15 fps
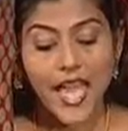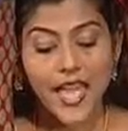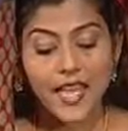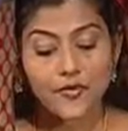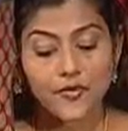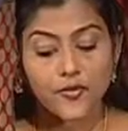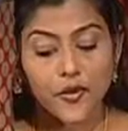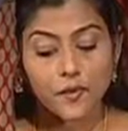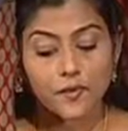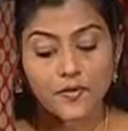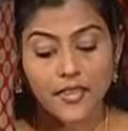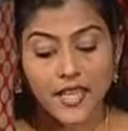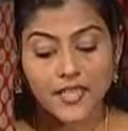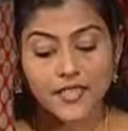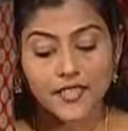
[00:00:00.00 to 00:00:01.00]
And from
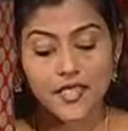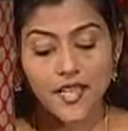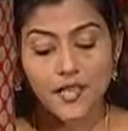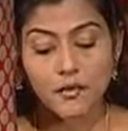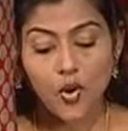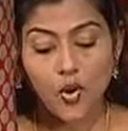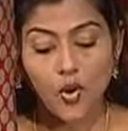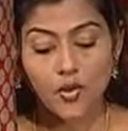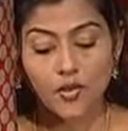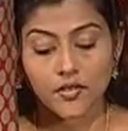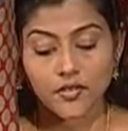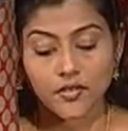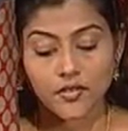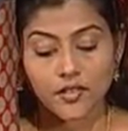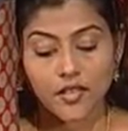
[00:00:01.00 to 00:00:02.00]
that time
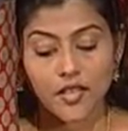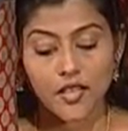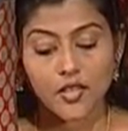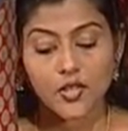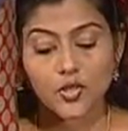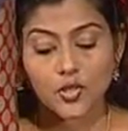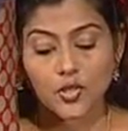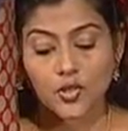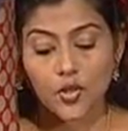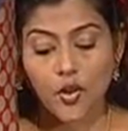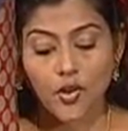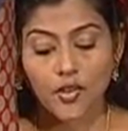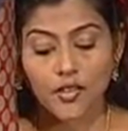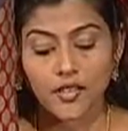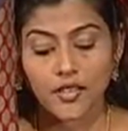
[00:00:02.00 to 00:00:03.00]
on,
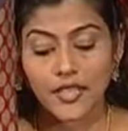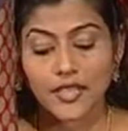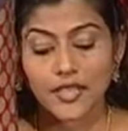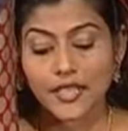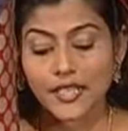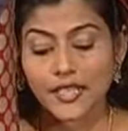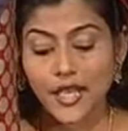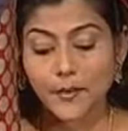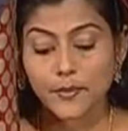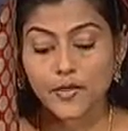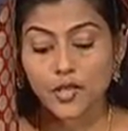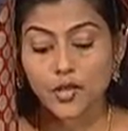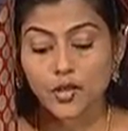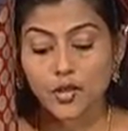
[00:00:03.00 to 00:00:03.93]
Saul kept a